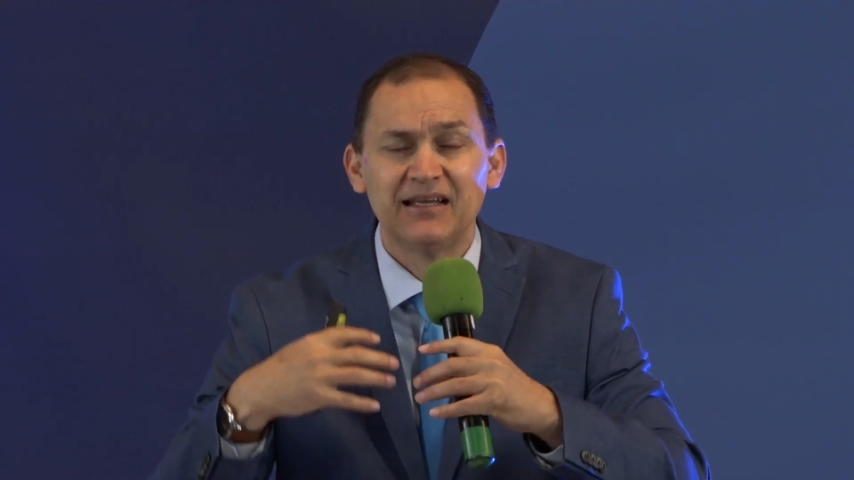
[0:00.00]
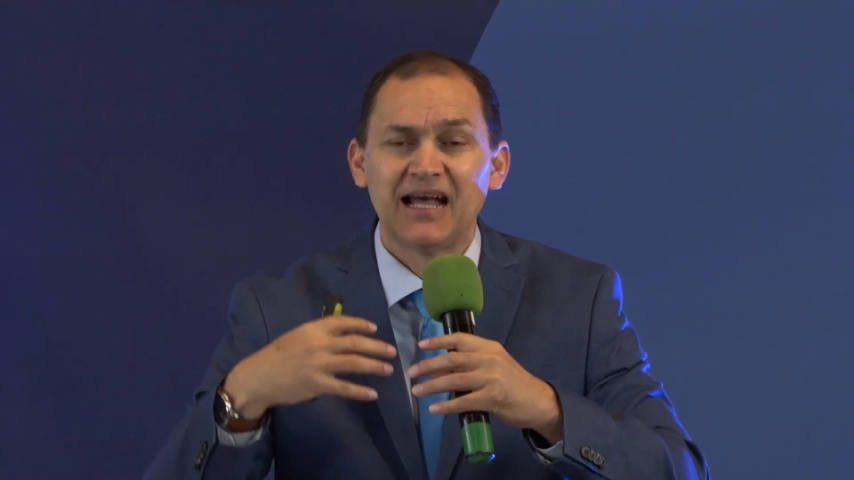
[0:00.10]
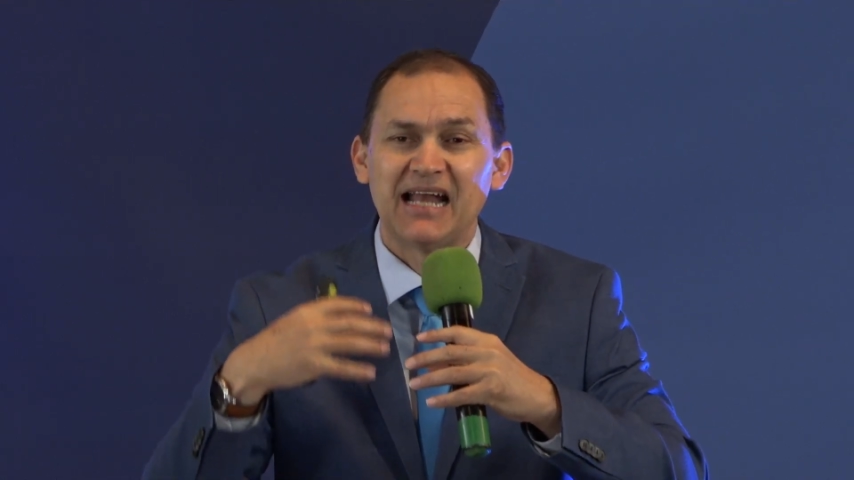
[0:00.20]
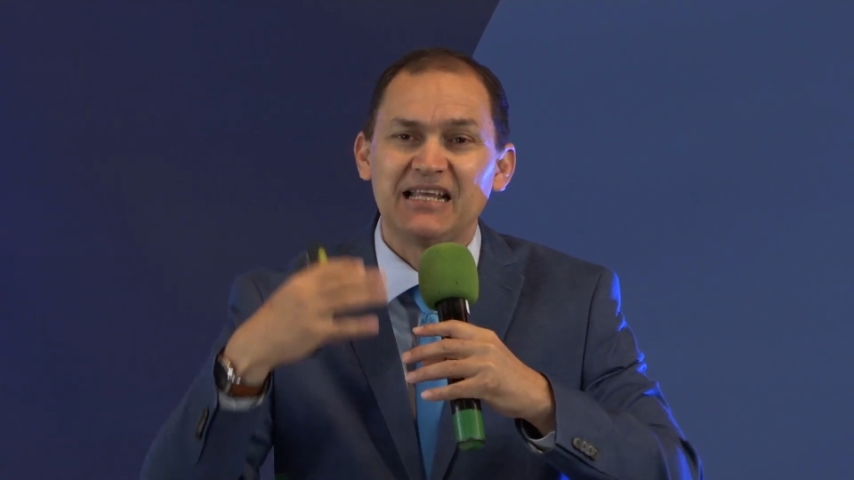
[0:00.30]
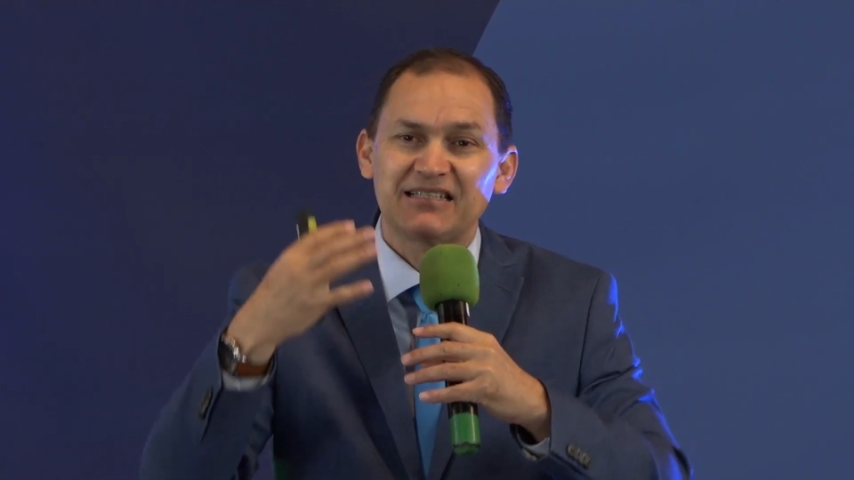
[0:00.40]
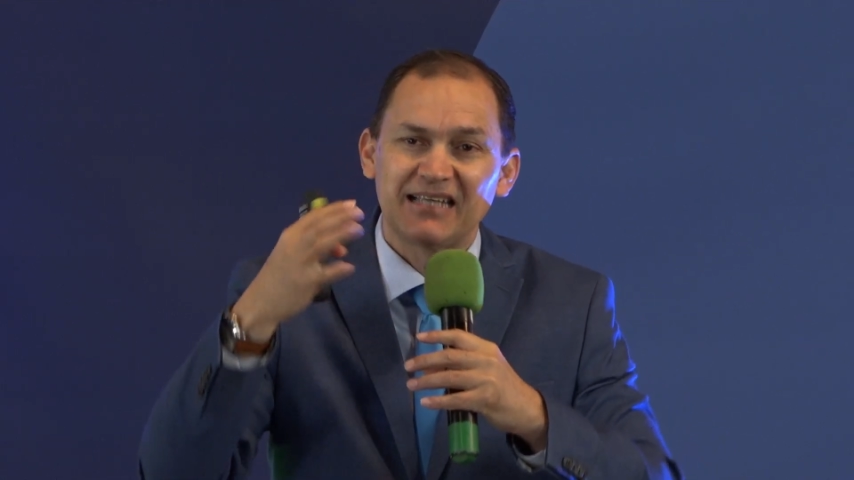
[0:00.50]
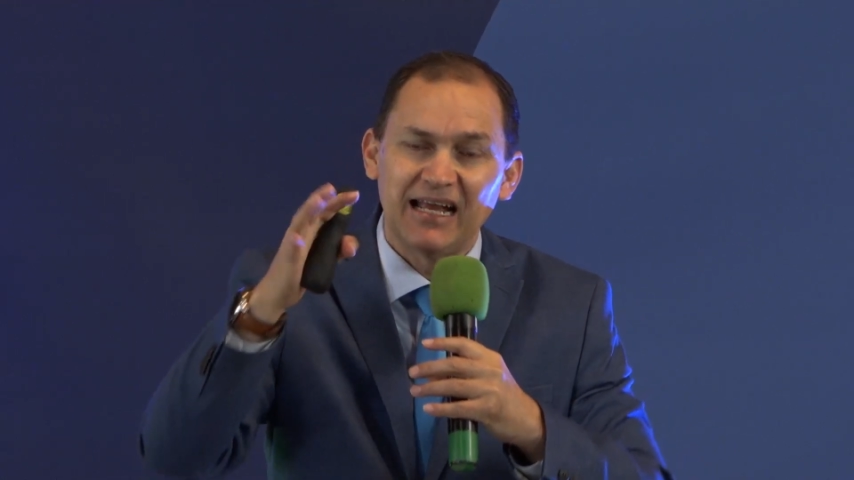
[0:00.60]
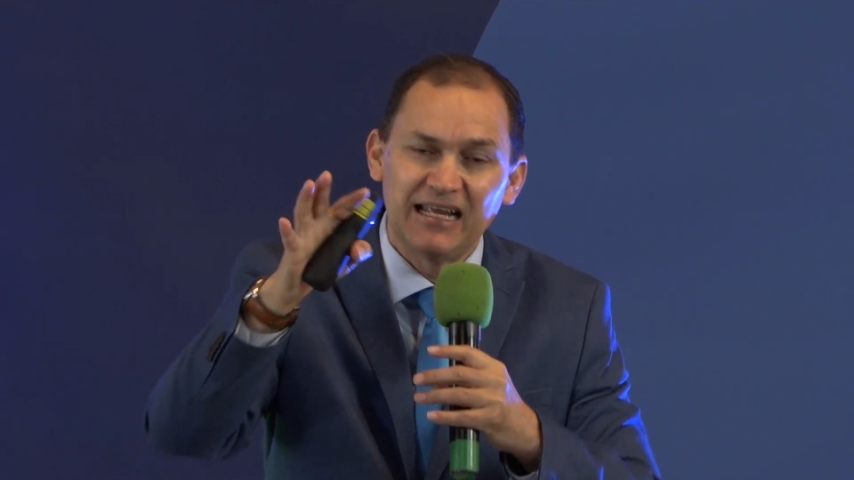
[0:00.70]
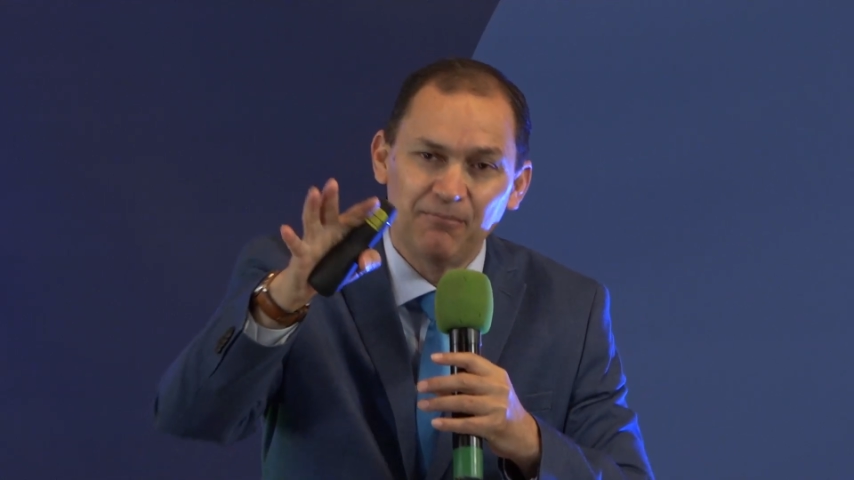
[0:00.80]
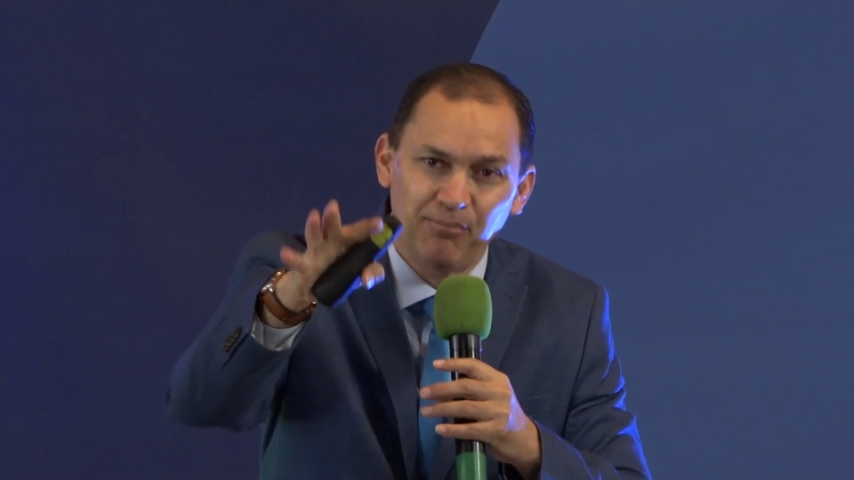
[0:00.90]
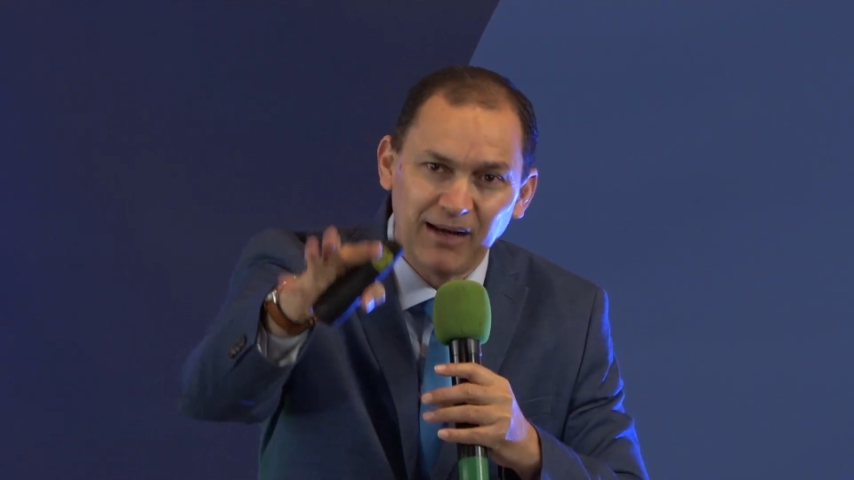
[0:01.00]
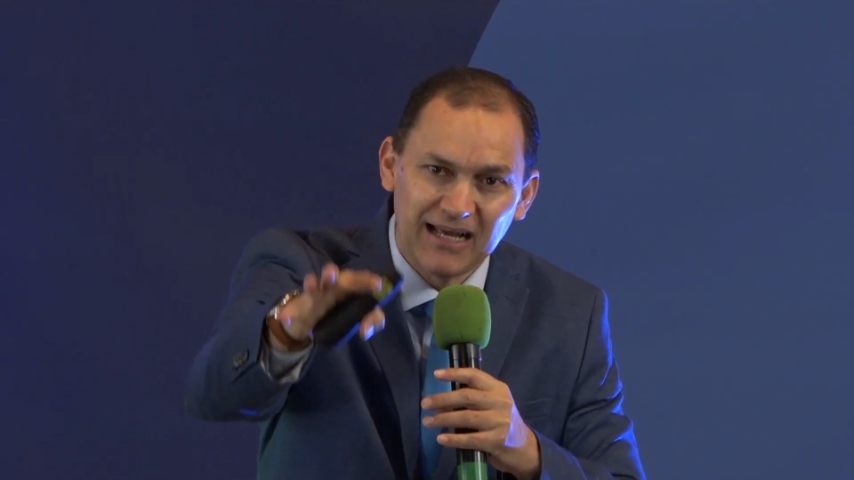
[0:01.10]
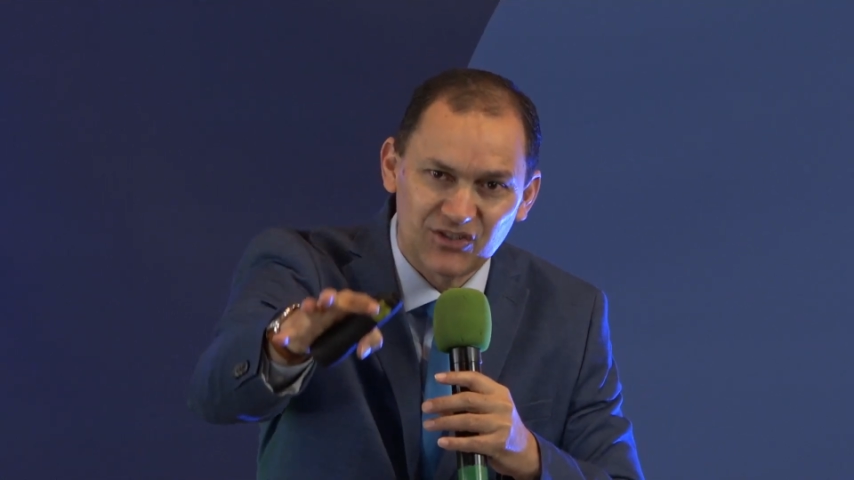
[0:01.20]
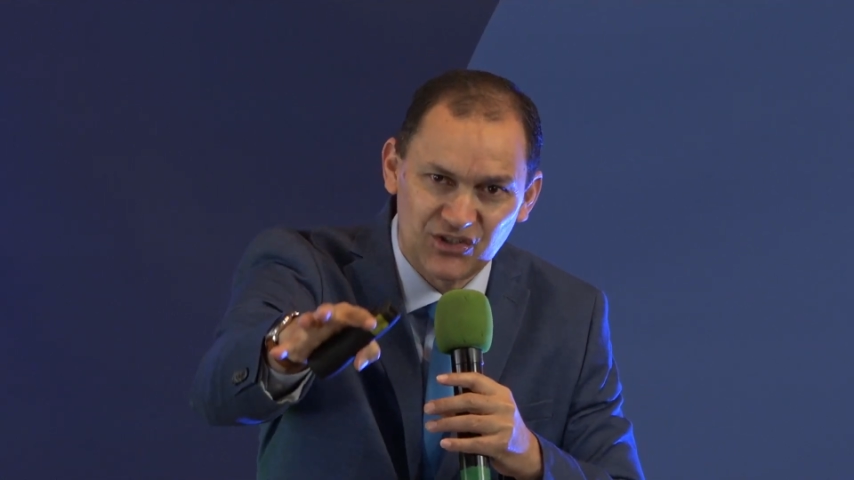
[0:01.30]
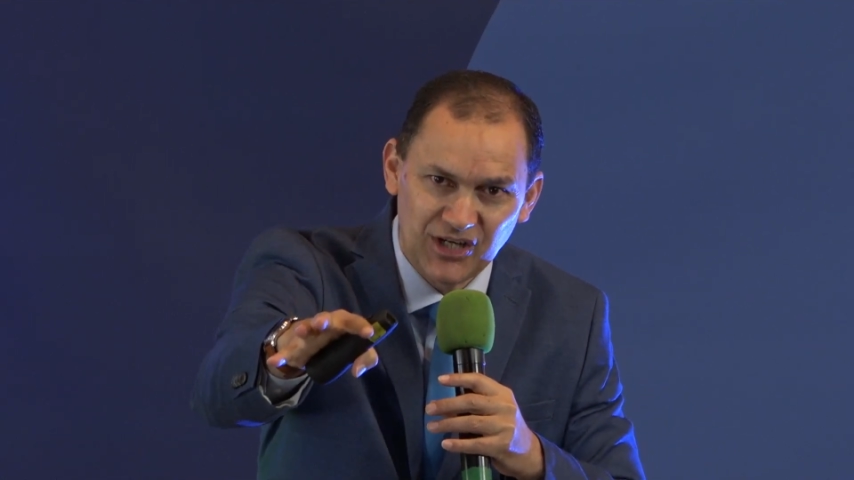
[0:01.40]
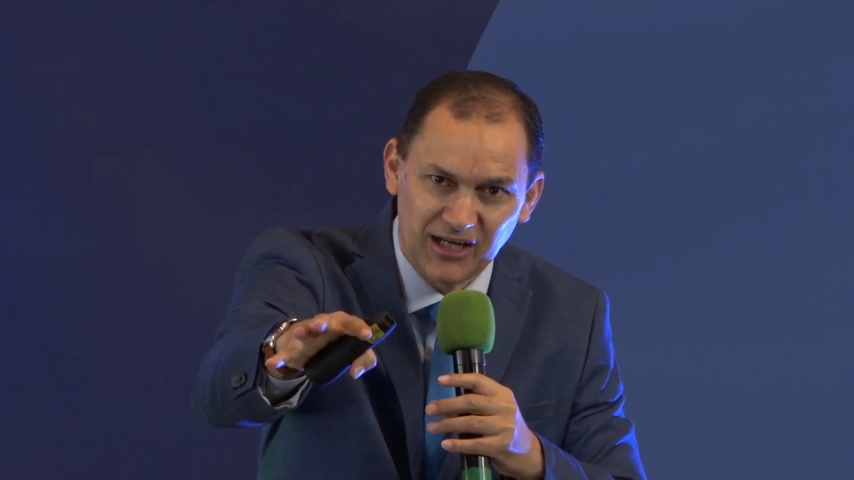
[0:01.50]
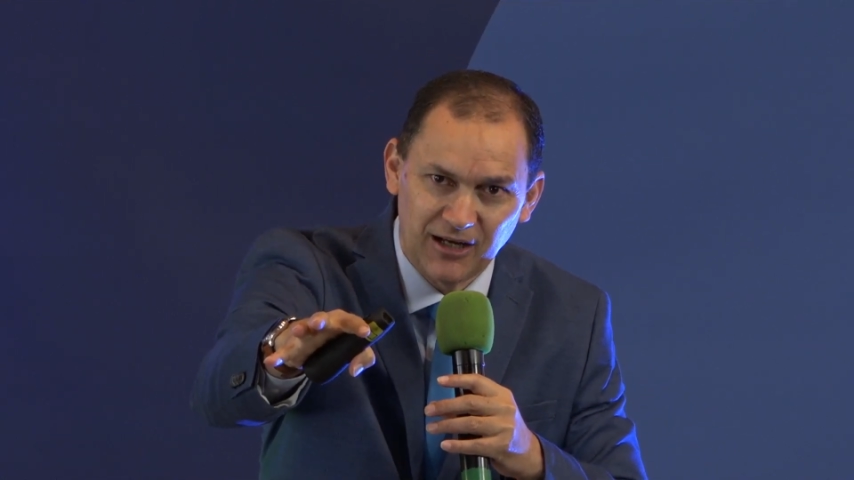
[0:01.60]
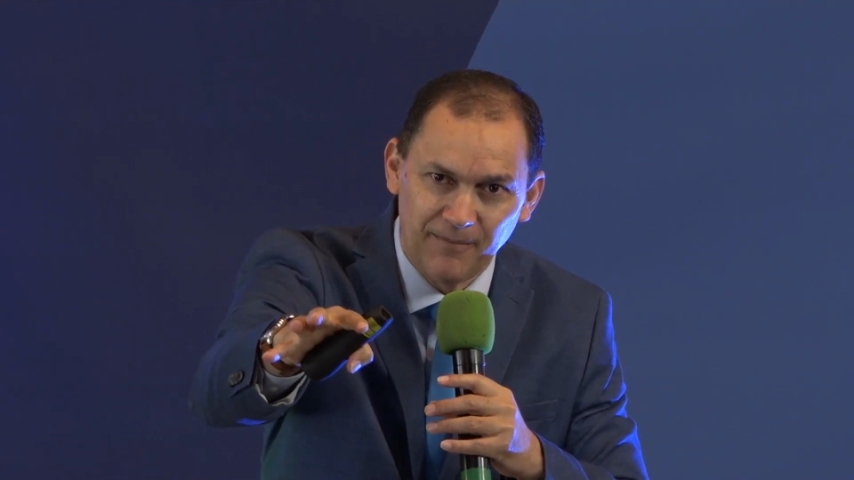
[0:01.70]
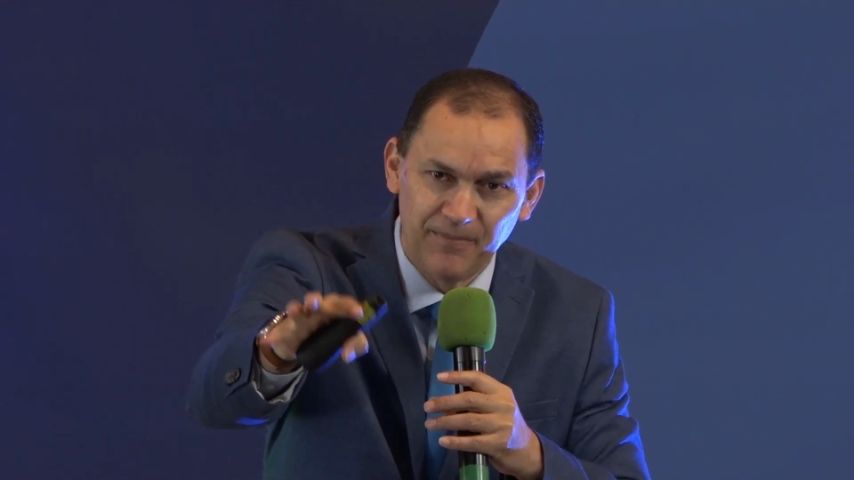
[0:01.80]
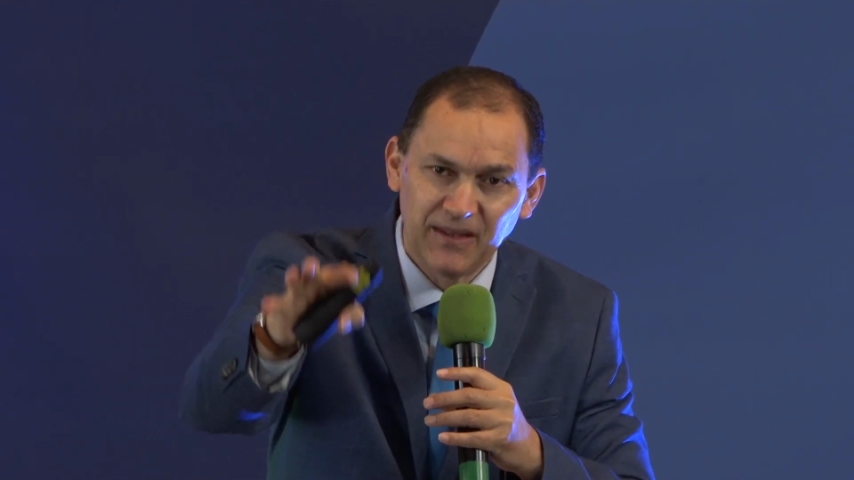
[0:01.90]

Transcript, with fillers: and he said he blessed Jacob.